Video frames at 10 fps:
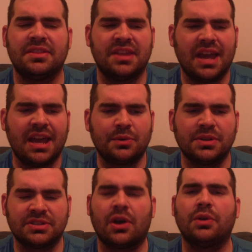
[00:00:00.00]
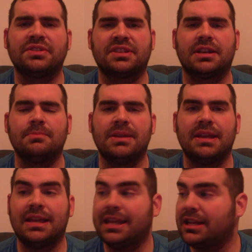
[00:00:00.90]
the end result is going to
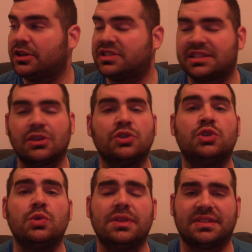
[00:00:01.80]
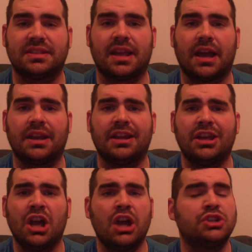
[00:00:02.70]
be he could still do this again.
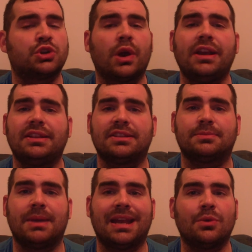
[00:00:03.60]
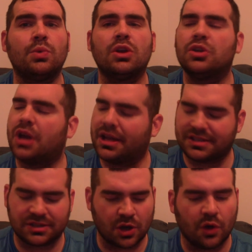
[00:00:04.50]
Trading this man will not
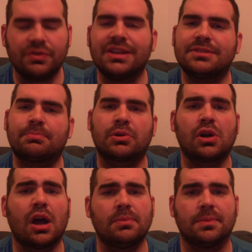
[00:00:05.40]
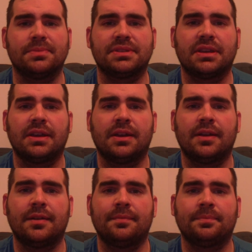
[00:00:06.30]
solve his problems.
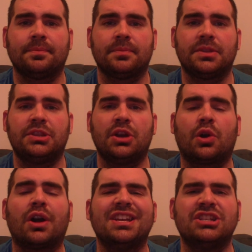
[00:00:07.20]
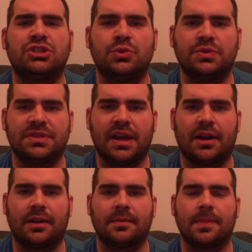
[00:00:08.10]
There are issues
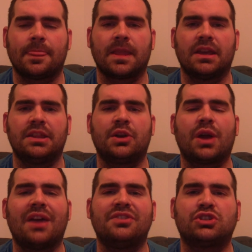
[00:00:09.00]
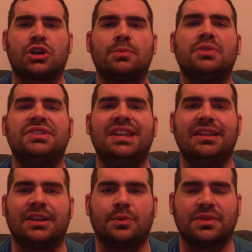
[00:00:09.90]
there. They're having trouble
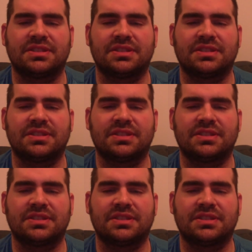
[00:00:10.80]
dealing with